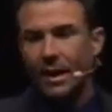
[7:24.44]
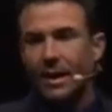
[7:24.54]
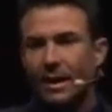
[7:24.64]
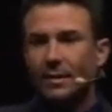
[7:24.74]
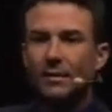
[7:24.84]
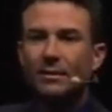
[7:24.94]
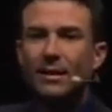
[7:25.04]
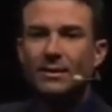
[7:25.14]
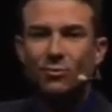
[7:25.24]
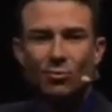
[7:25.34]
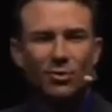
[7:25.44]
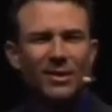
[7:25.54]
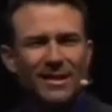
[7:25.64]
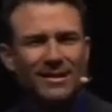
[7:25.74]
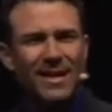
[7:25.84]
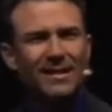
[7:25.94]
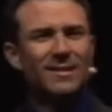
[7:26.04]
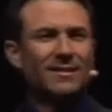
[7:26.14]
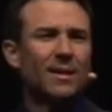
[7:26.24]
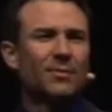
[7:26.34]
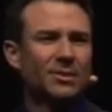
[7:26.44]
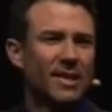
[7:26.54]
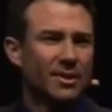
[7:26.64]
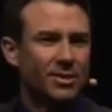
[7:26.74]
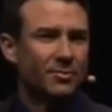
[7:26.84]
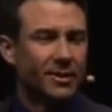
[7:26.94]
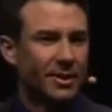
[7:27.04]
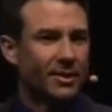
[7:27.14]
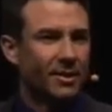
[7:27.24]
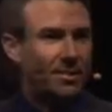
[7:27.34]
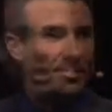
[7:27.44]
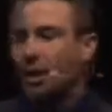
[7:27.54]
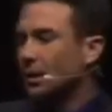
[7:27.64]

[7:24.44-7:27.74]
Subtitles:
And let's really take these numbers down to the ridiculous.